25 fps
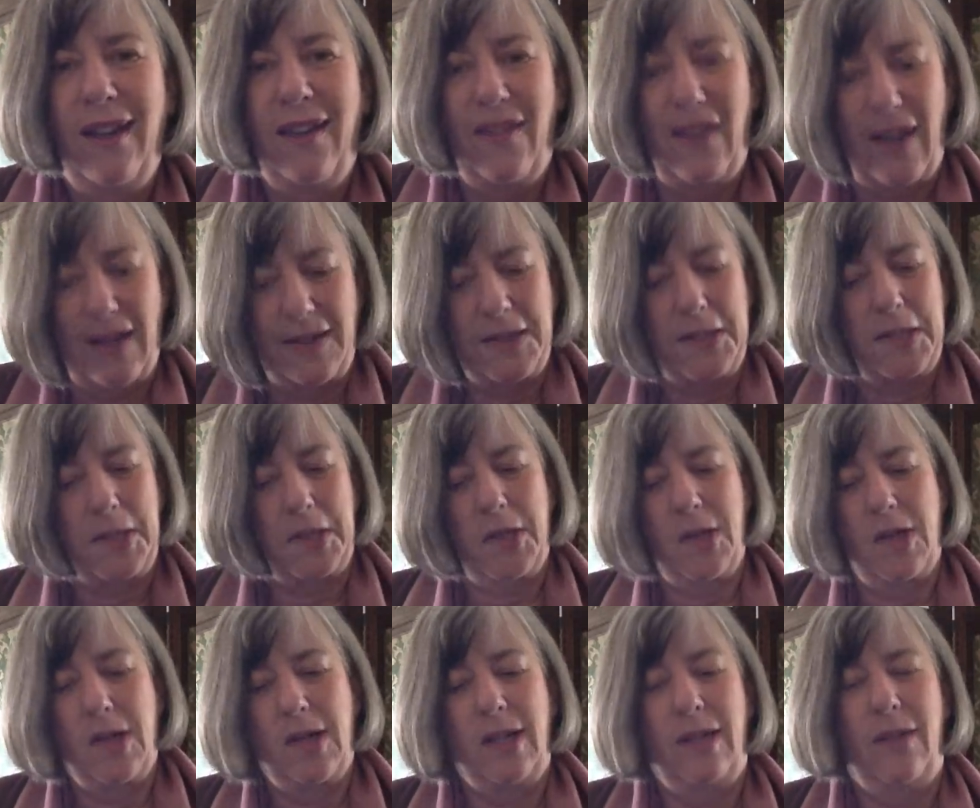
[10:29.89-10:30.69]
that's the
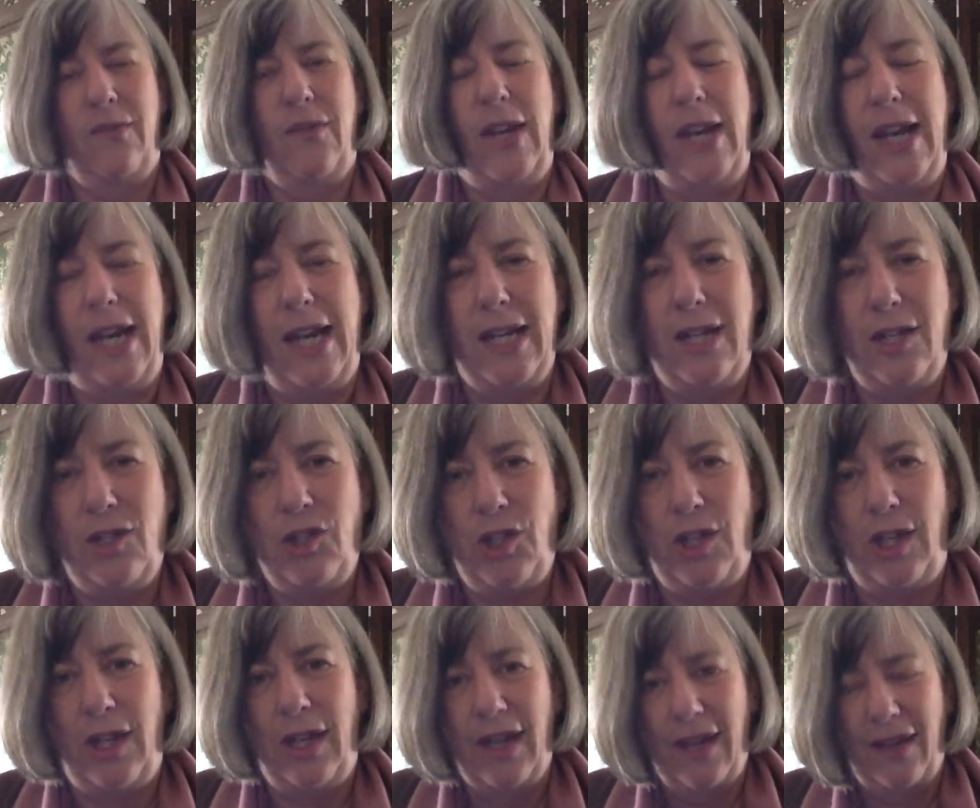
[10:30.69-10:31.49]
kind of
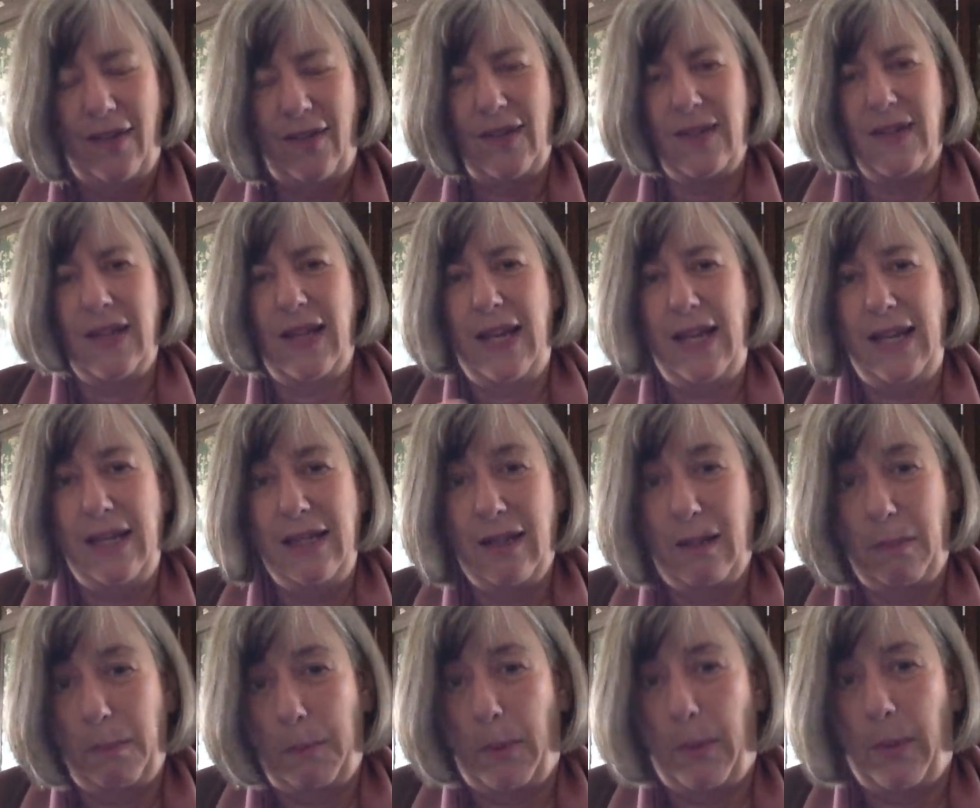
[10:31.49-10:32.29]
energy, this
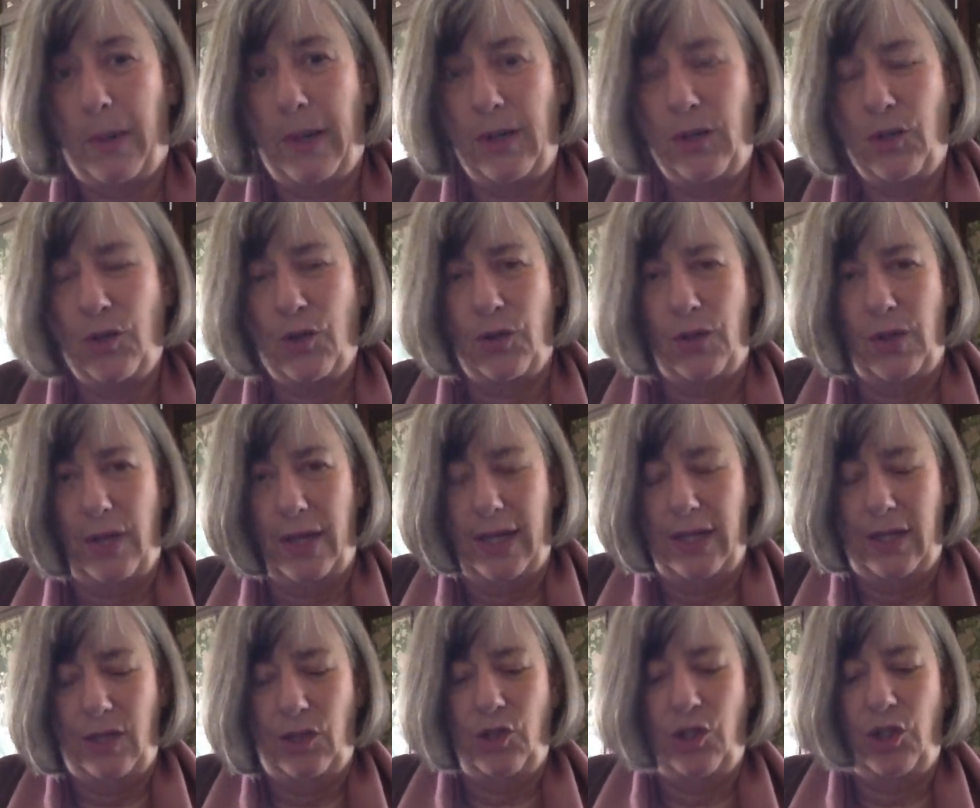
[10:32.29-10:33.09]
inspirational
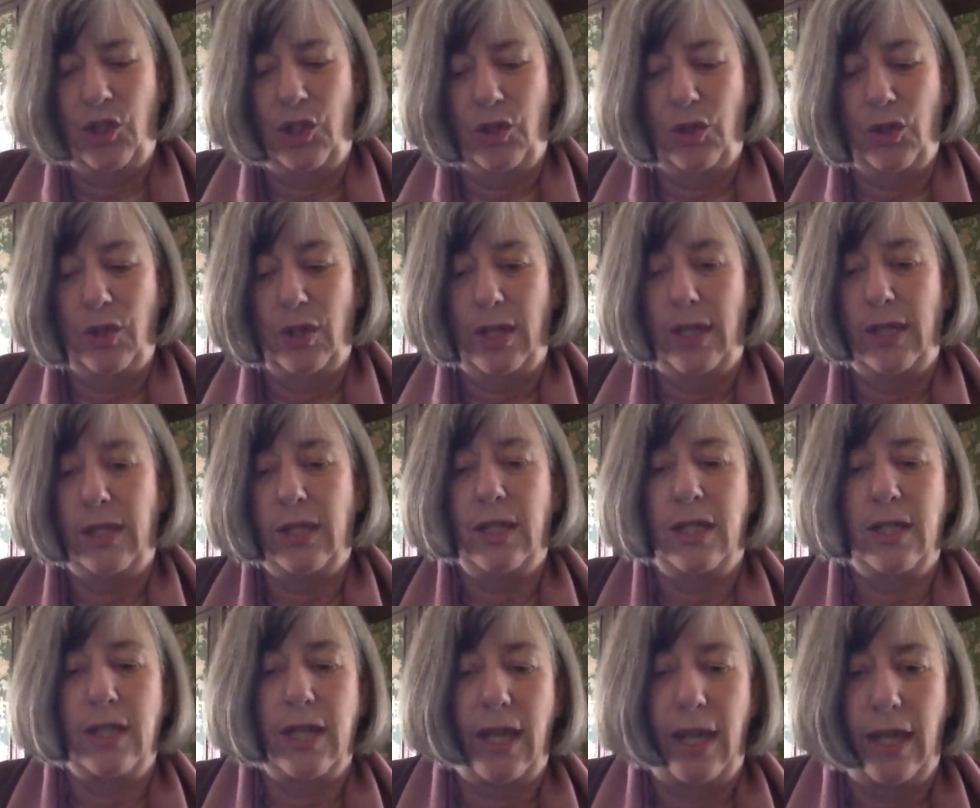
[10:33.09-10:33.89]
energy you need
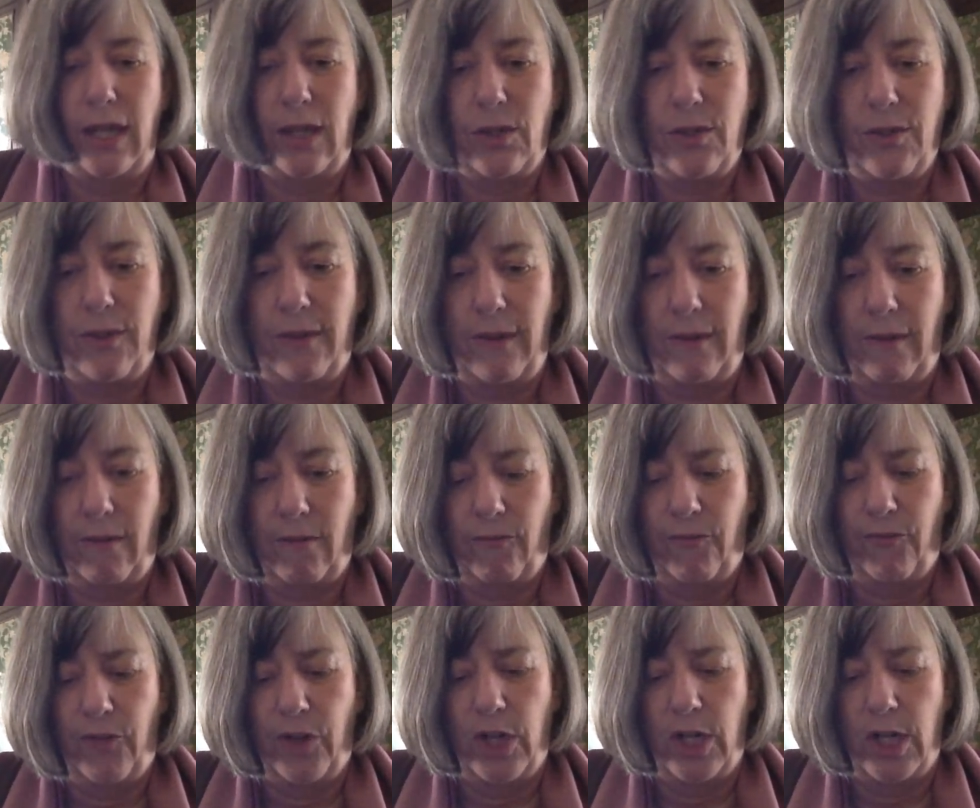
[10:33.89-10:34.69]
to take to this
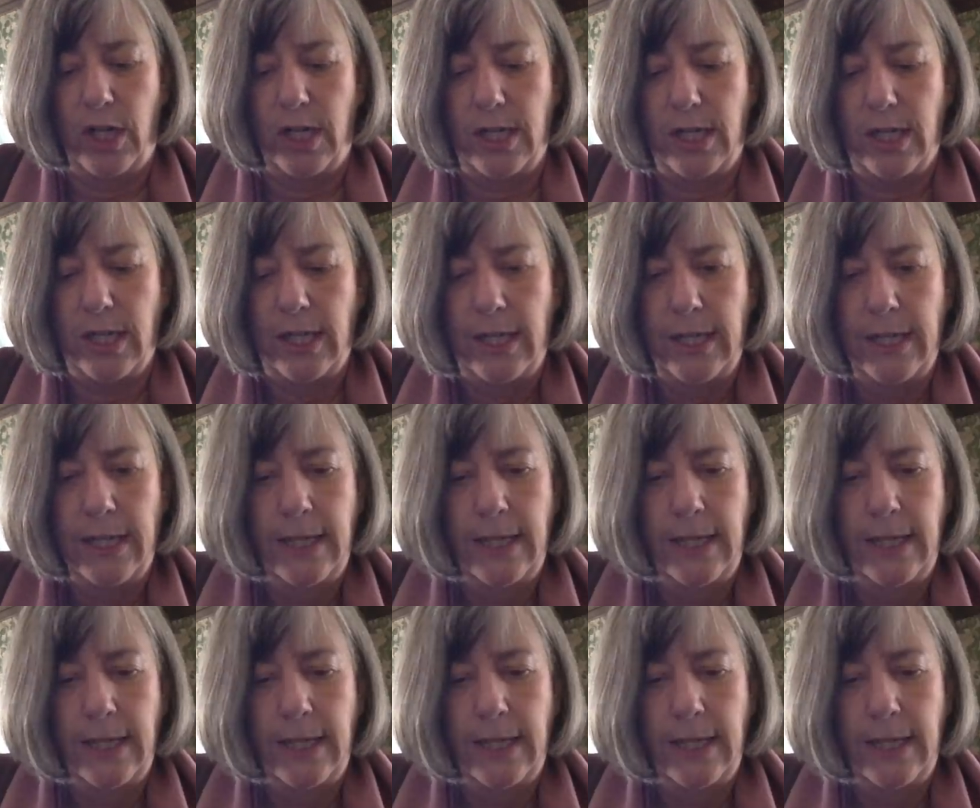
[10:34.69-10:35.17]
fight.